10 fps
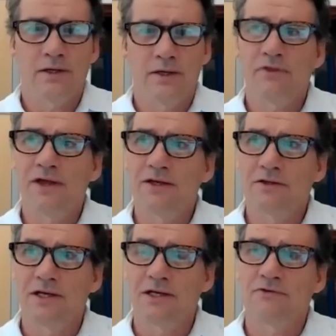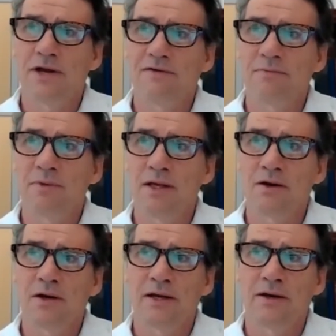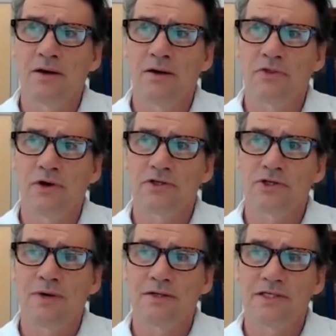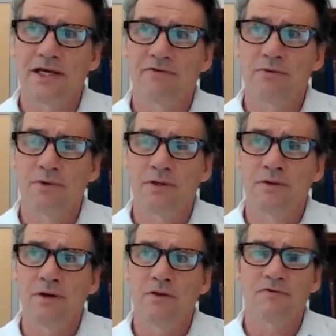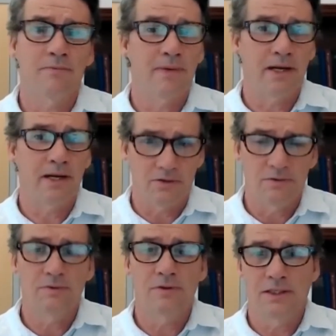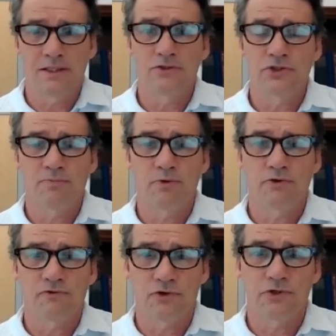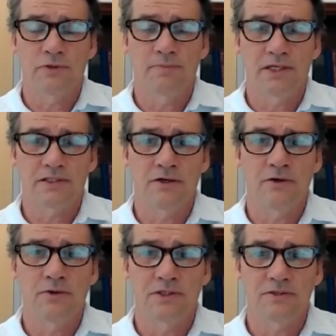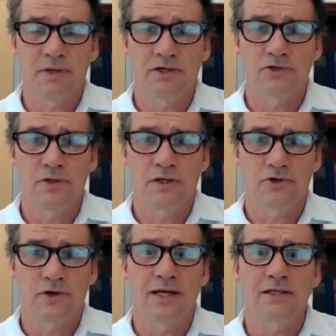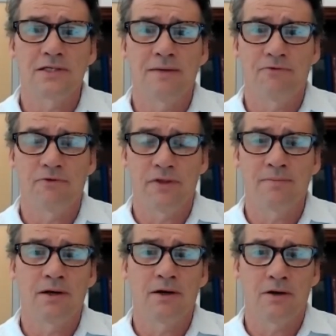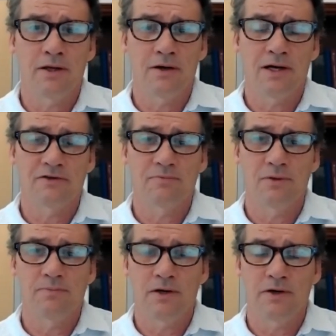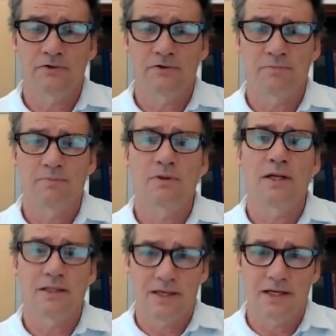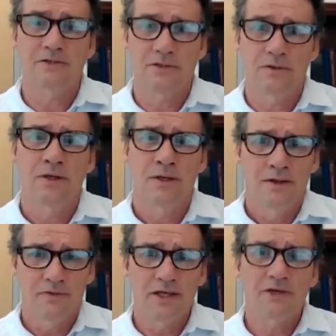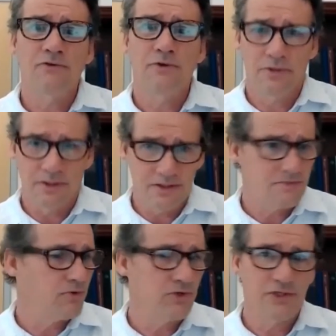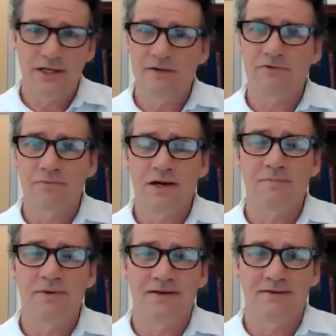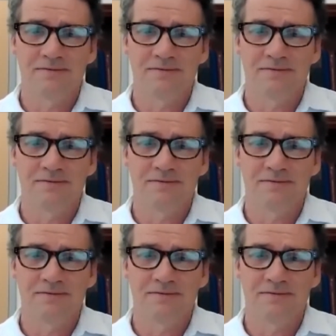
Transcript: Uh, thanks, thanks for having me, and our, uh, and uh, our thoughts go out to everyone, all of our medical uh, shippers for sure, because I know it's been a, tr a, trying time for them and our, and our hospital partners and people like that. So thanks for doing this. Appreciate it from DOTmed.